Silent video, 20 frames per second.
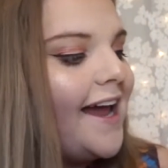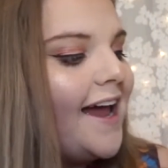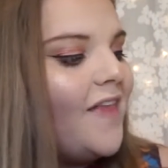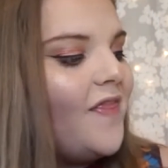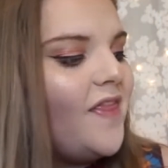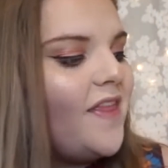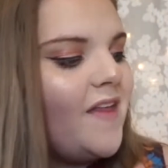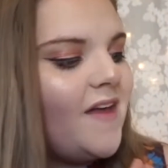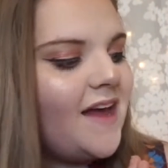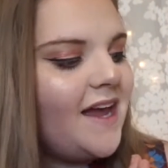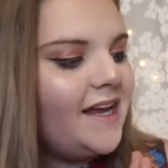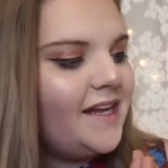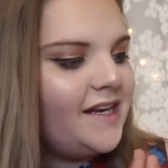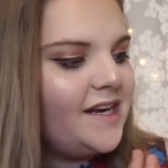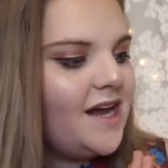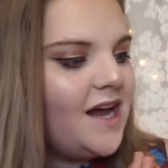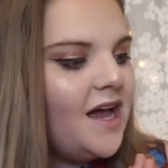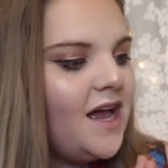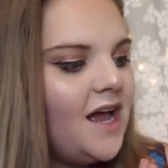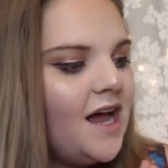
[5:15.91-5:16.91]
And
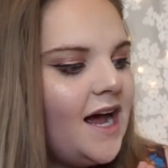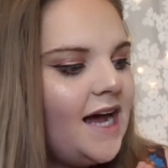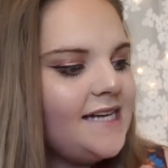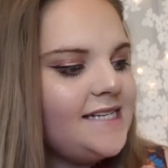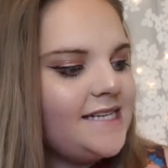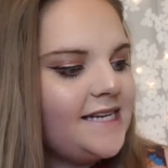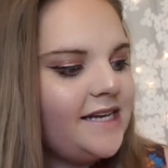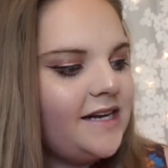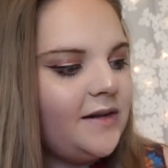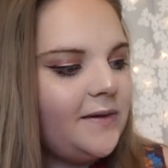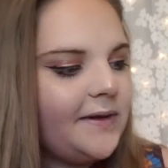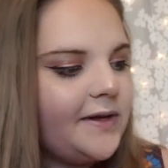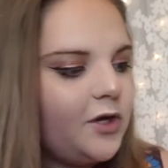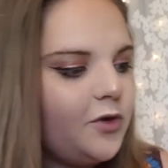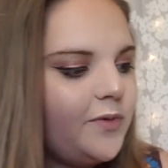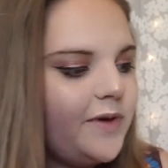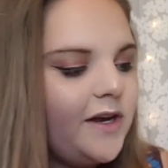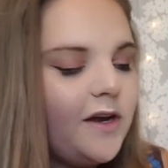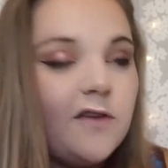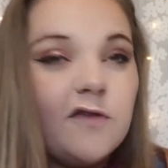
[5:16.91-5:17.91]
then I did a
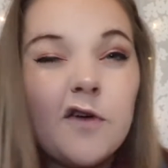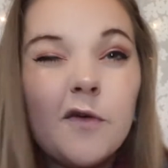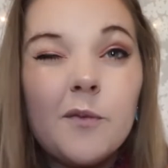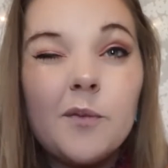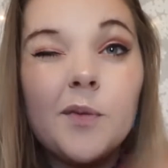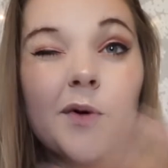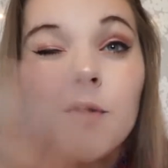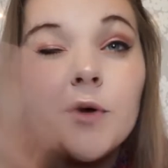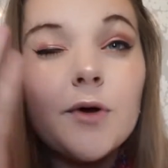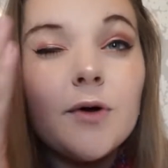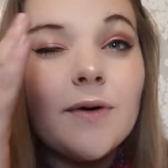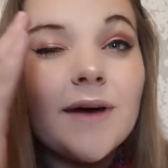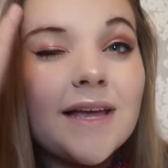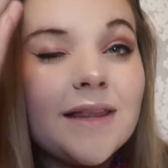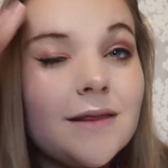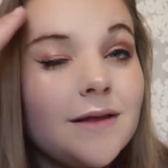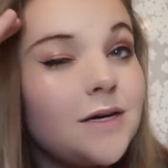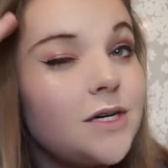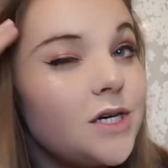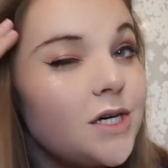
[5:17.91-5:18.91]
little bit of a boo
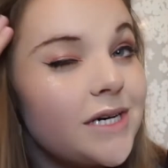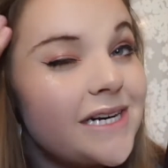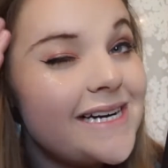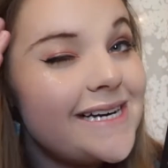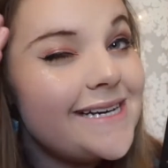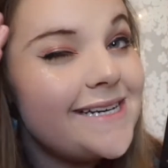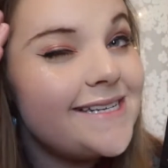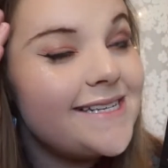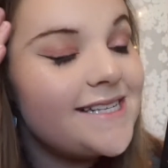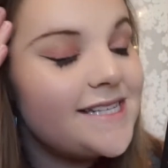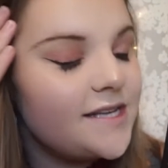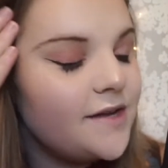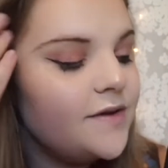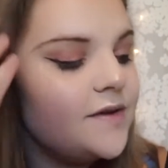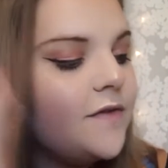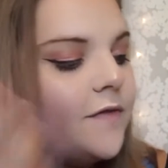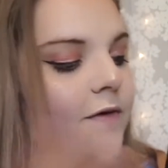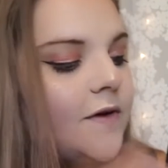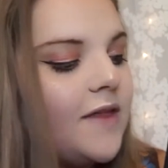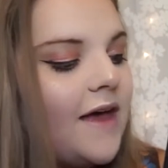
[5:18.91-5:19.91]
in the crease
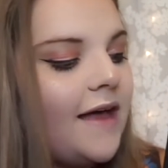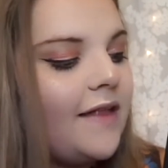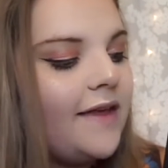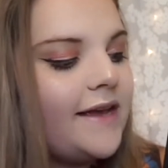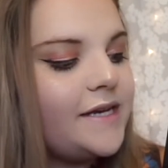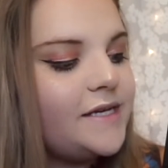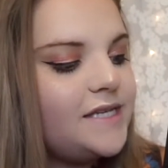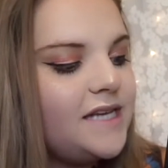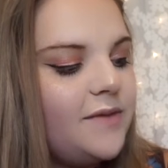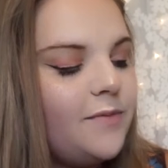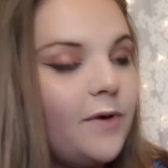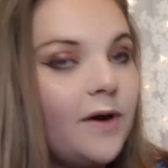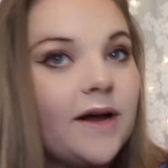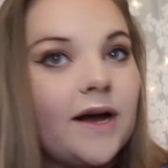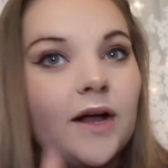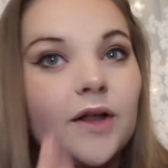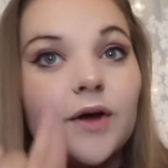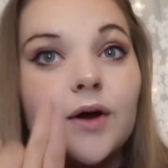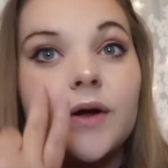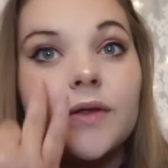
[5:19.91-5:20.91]
for that like deeper
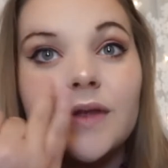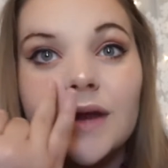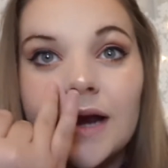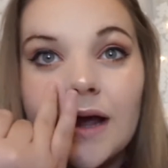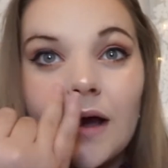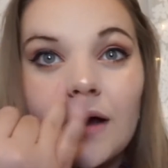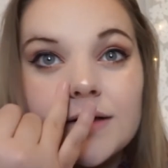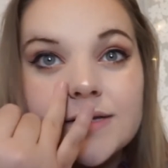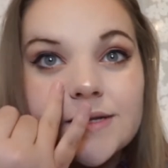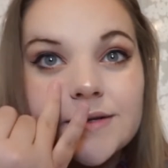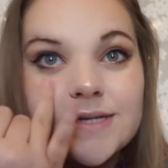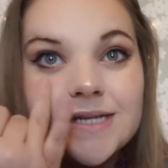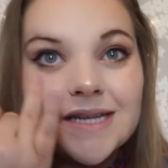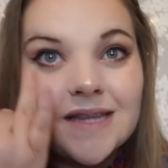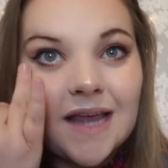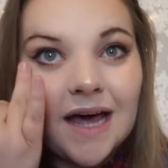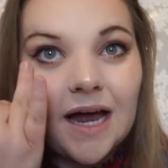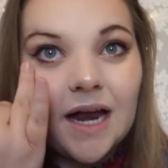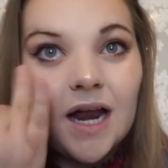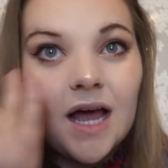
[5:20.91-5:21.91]
color, and then I also
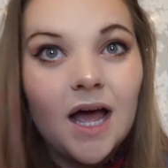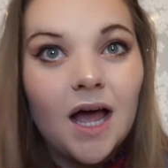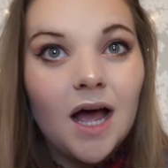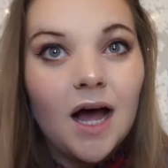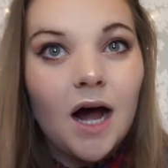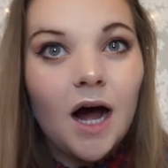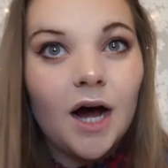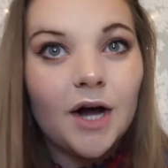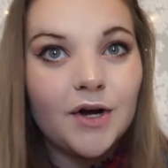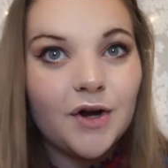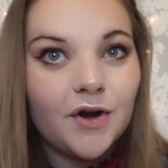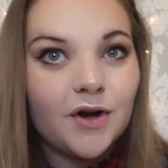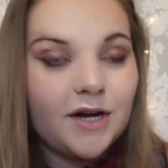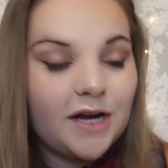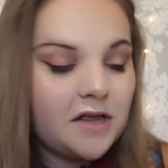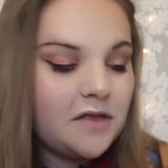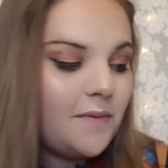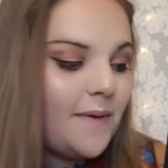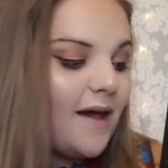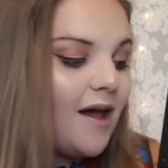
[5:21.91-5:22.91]
did that
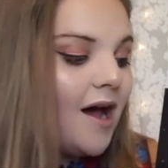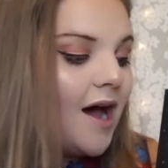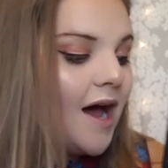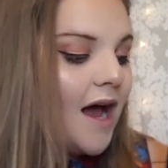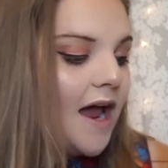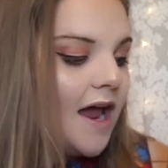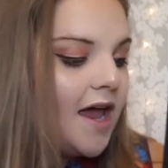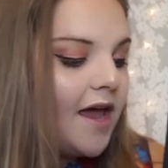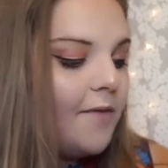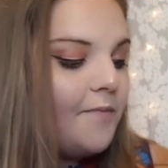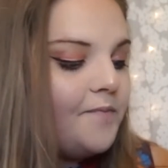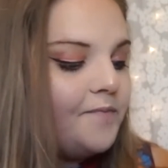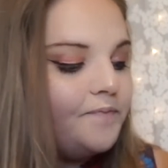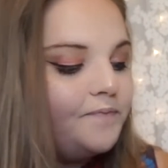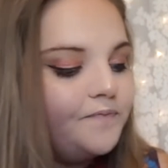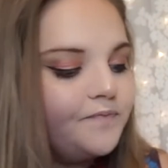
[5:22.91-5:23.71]
underneath my eye.